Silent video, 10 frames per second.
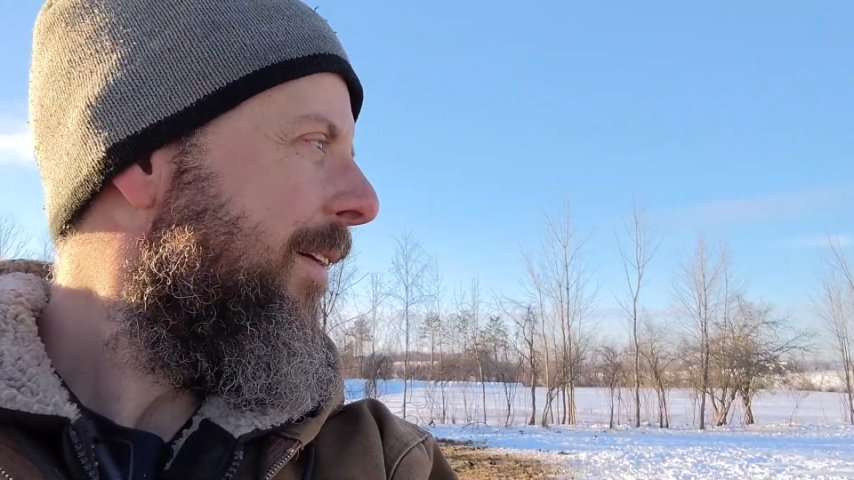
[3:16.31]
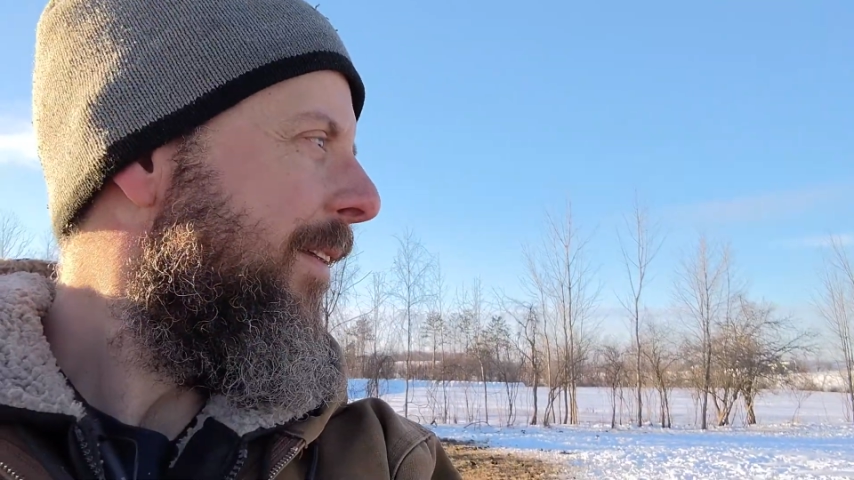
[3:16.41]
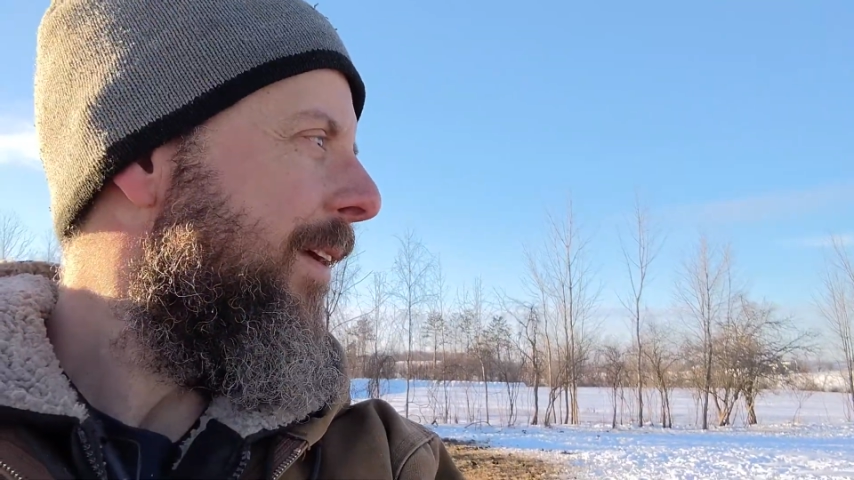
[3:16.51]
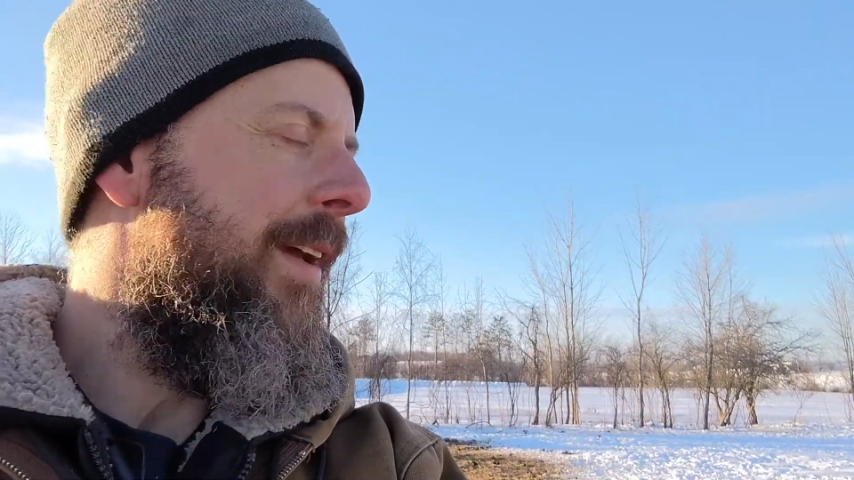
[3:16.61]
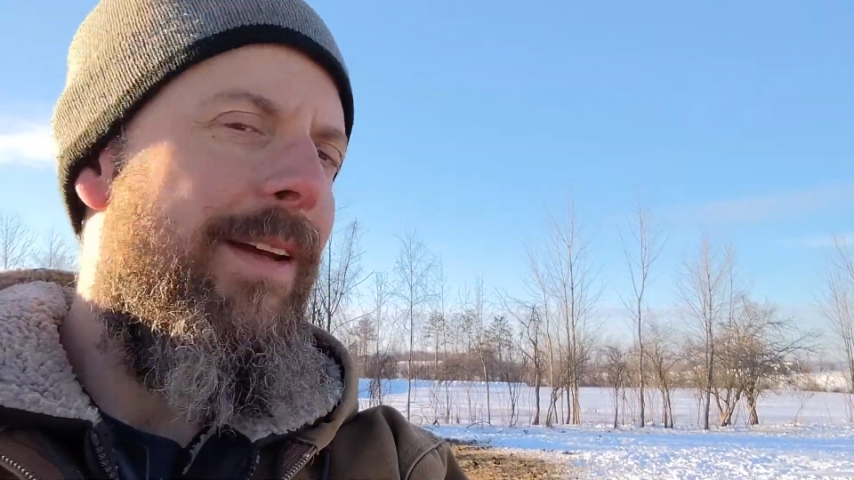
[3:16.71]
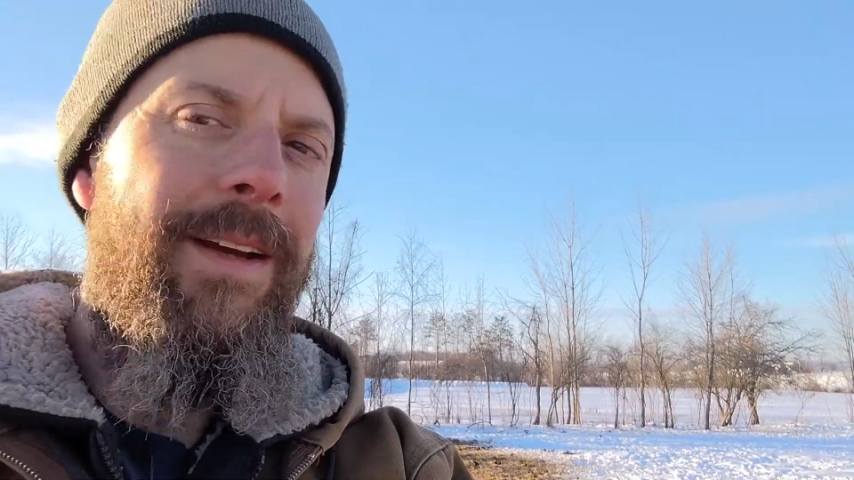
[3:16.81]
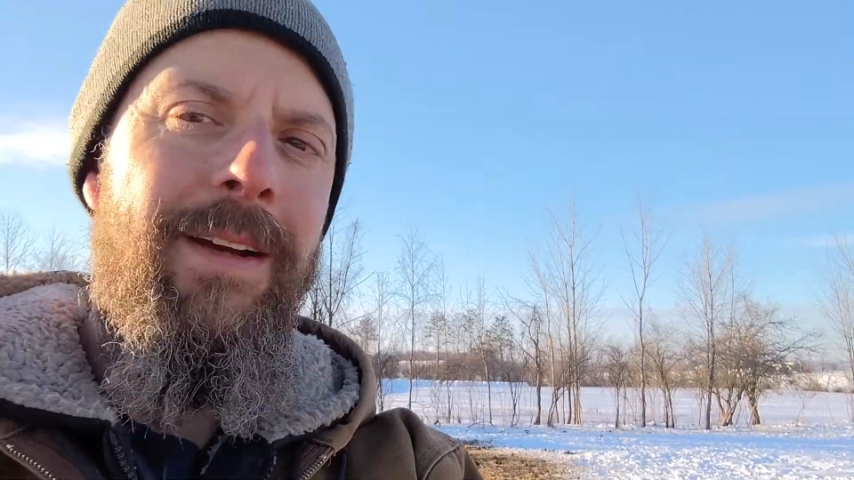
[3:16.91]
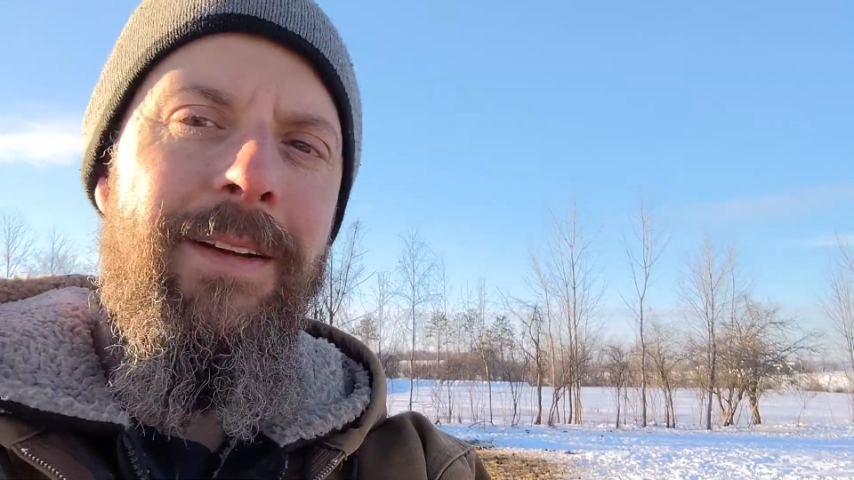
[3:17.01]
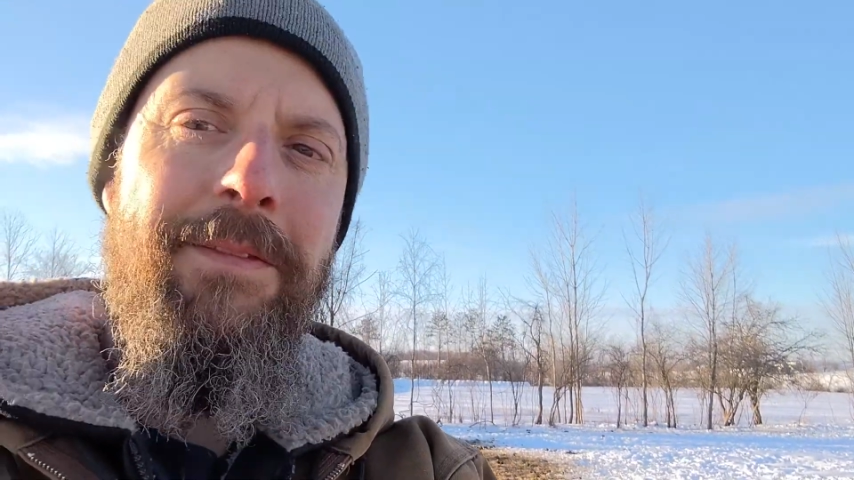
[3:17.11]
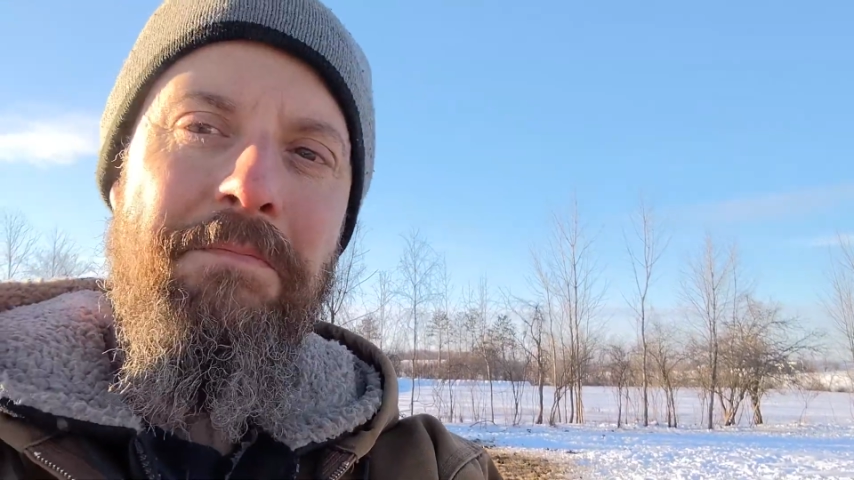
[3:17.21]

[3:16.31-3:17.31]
they